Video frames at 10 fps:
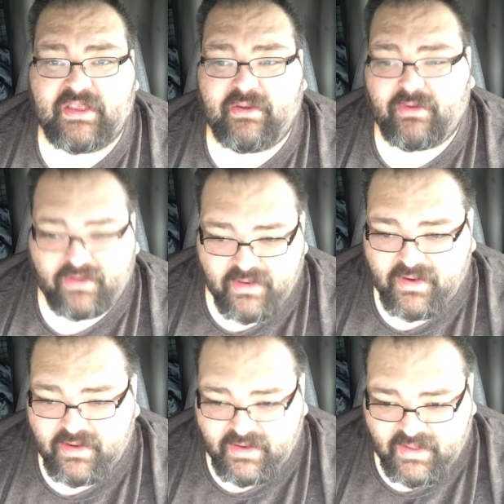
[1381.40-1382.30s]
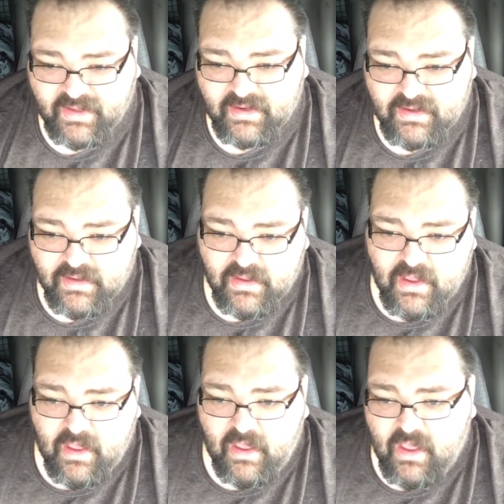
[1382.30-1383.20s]
that you're gonna need.
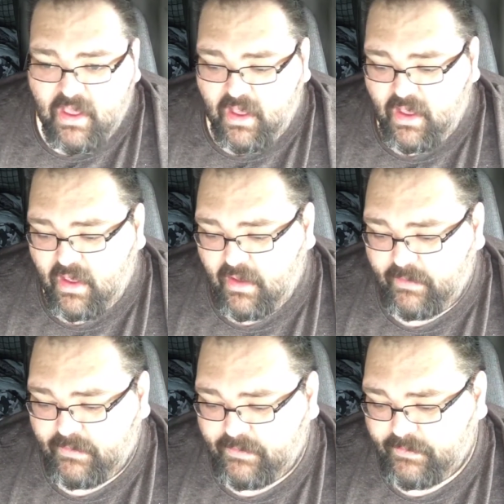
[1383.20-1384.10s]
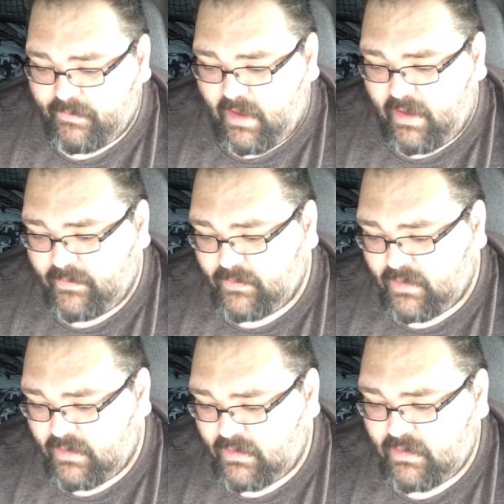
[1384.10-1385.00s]
I'm
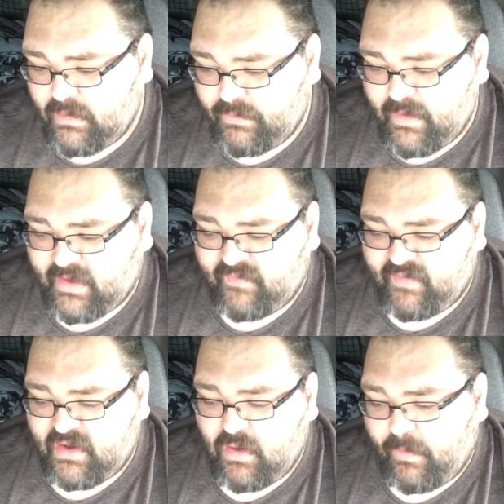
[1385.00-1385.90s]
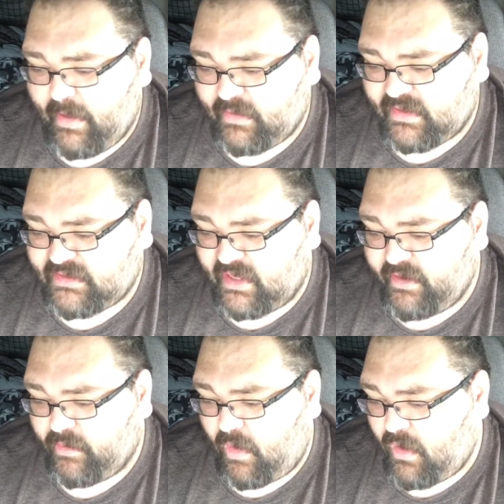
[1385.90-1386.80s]
gonna make a video about this
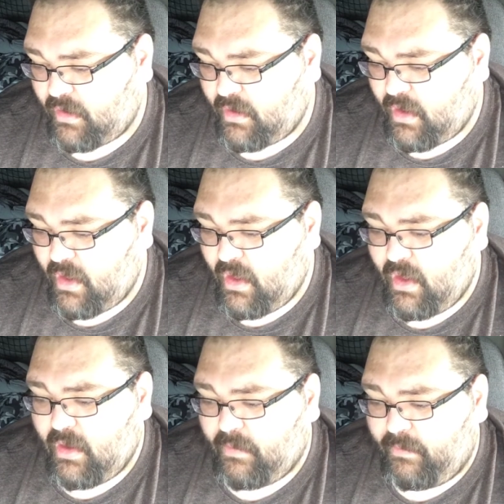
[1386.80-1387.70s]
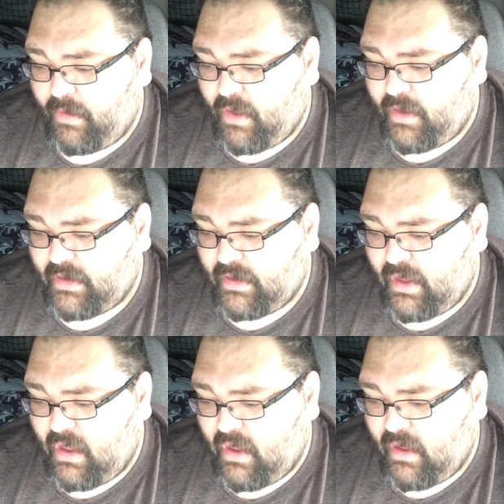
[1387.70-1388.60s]
later on, but
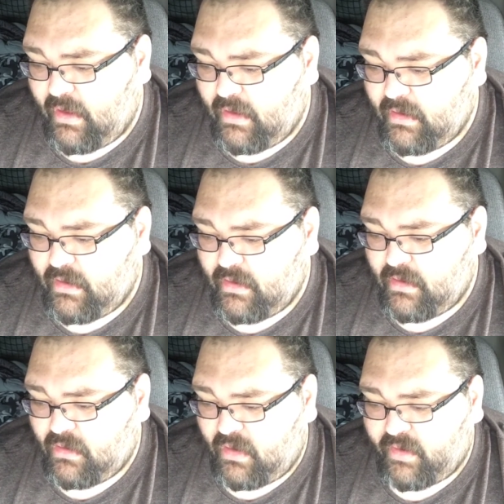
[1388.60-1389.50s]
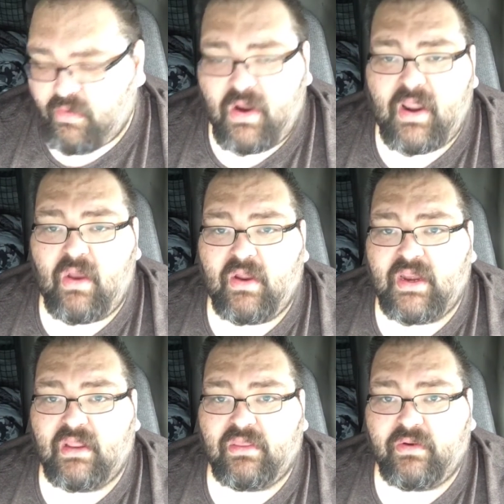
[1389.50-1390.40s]
like right now, I
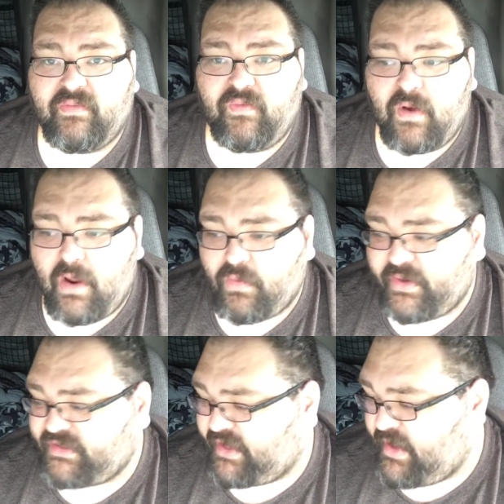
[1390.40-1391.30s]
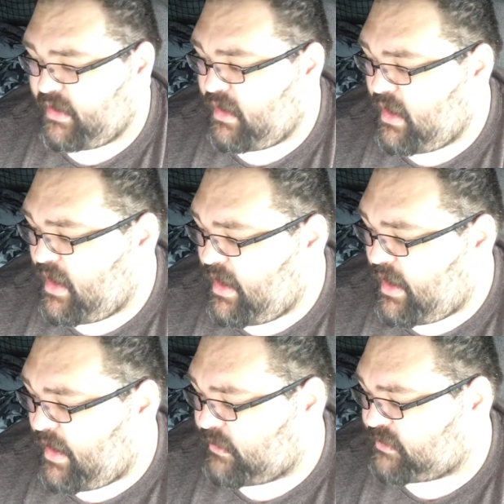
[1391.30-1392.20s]
did a 34-hour reset.
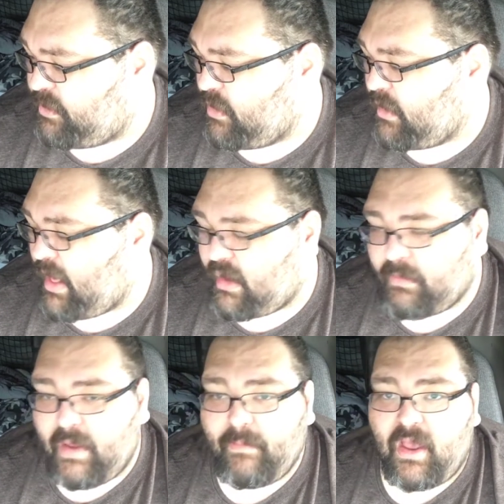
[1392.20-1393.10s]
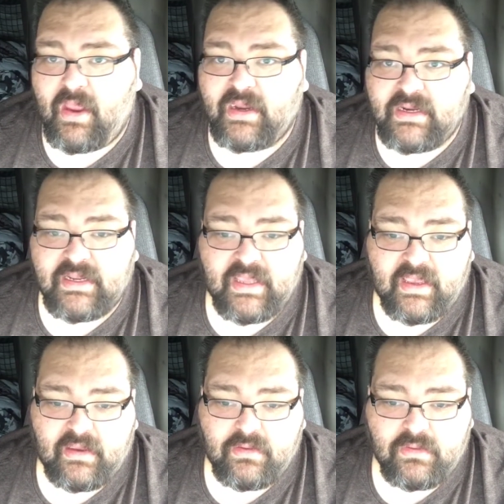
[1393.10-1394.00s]
I was bored out of my mind
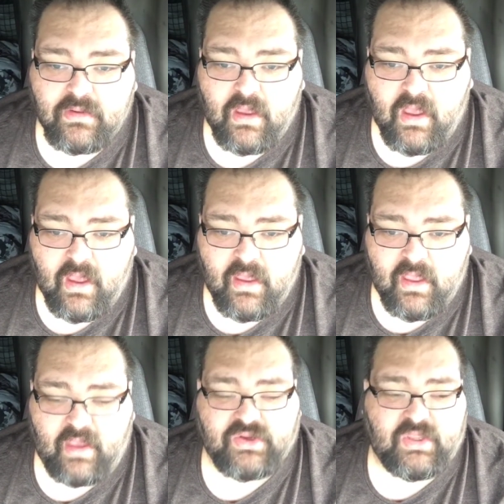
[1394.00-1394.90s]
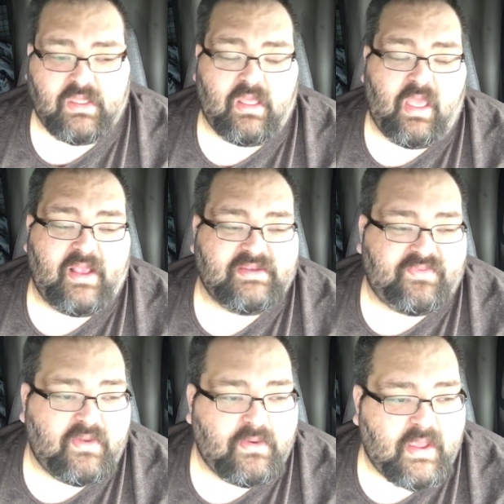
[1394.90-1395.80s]
today, actually the last
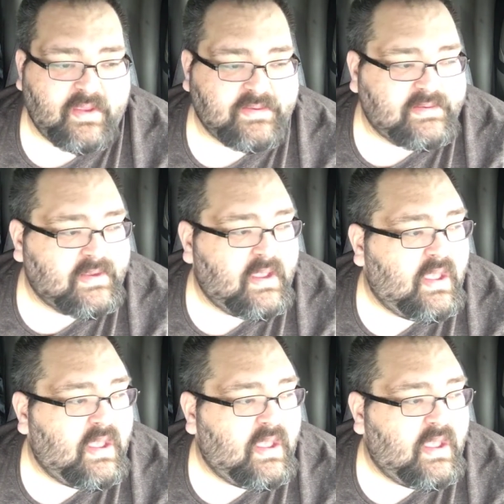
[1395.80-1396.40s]
few days,